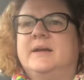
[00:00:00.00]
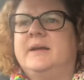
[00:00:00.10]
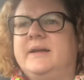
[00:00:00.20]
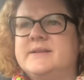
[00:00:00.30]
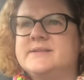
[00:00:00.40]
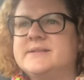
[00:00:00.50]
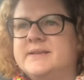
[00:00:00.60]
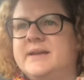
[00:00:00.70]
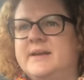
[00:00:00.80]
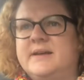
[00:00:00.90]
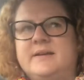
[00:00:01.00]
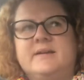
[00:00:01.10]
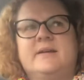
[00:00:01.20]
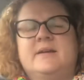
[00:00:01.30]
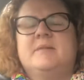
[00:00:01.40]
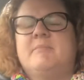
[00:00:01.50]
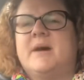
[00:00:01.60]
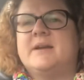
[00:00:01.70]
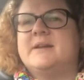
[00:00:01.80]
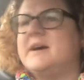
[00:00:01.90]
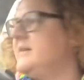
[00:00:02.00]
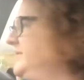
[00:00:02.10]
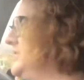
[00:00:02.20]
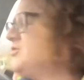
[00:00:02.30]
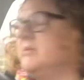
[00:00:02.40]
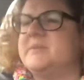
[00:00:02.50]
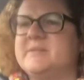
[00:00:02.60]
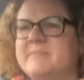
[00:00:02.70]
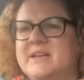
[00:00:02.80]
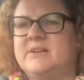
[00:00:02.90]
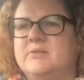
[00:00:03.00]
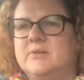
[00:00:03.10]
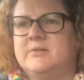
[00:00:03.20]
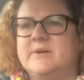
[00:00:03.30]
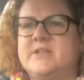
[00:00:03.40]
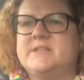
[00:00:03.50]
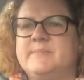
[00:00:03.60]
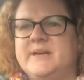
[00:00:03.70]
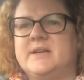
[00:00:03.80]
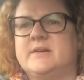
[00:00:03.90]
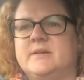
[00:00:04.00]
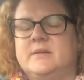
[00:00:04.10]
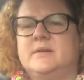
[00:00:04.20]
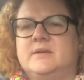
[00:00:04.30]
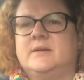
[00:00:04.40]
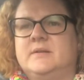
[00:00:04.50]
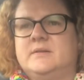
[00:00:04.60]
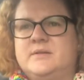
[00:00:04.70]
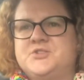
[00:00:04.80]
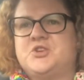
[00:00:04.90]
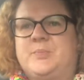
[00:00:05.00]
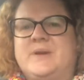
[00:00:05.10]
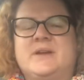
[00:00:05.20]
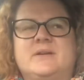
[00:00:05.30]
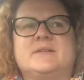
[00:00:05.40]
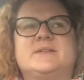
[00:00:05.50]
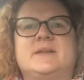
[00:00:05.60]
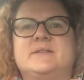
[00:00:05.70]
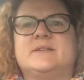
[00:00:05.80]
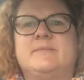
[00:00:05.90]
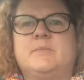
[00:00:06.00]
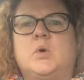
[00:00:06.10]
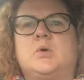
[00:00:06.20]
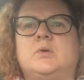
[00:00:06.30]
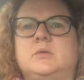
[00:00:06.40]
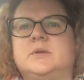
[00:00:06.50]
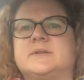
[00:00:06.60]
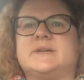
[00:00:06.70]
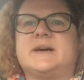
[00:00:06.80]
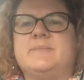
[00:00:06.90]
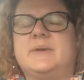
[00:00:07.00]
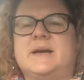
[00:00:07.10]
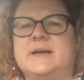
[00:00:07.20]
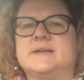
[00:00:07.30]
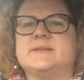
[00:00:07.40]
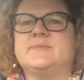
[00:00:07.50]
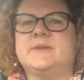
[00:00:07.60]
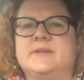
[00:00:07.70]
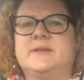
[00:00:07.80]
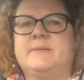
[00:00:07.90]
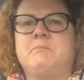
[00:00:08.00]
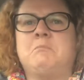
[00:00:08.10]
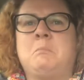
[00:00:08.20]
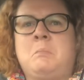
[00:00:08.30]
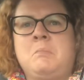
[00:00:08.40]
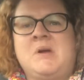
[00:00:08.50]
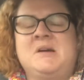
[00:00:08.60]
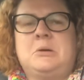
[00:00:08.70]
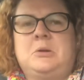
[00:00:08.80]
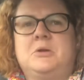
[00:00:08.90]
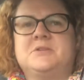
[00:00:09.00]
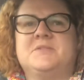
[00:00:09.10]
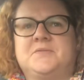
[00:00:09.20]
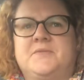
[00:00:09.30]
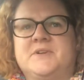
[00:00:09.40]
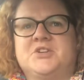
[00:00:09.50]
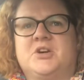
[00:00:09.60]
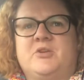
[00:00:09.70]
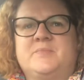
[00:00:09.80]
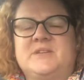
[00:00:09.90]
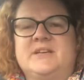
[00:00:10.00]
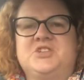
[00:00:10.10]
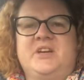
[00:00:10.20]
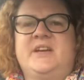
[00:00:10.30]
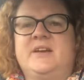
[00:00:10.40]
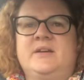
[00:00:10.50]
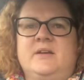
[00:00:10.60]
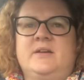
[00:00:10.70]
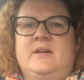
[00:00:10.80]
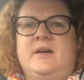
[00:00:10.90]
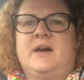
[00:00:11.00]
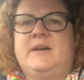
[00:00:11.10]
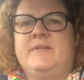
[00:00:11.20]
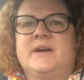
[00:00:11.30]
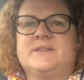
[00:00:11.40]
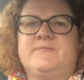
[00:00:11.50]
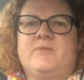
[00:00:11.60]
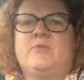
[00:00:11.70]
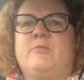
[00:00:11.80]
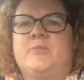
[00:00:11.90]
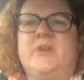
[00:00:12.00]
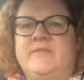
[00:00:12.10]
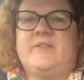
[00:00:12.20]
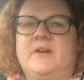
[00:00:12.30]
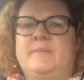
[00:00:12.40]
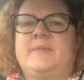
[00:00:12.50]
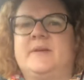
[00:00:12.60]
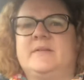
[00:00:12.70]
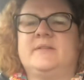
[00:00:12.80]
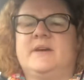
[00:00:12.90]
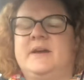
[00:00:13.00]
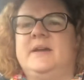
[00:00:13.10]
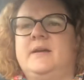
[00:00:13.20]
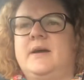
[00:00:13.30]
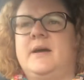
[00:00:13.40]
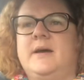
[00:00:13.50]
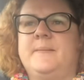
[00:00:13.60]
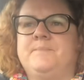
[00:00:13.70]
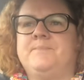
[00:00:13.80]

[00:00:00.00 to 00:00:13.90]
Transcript: it's uh, mine and Ivy's trip to Meadowhall, which is a big shopping centre mall type place with um, lots of lovely shops. Last year, Ivy asked for money for her birthday um,